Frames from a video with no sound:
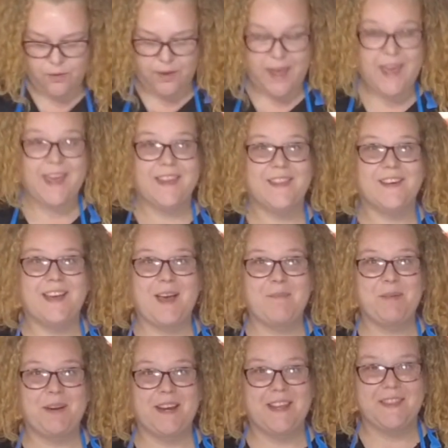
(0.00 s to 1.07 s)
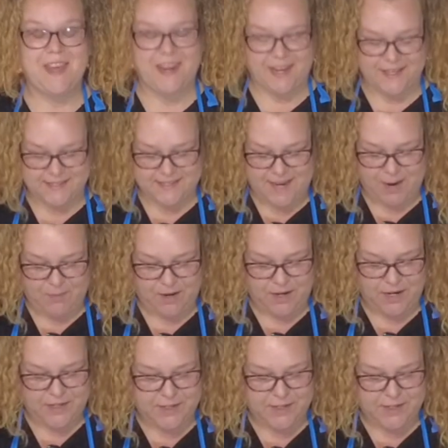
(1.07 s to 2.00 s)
Okay, look how pretty that is. Now we're going to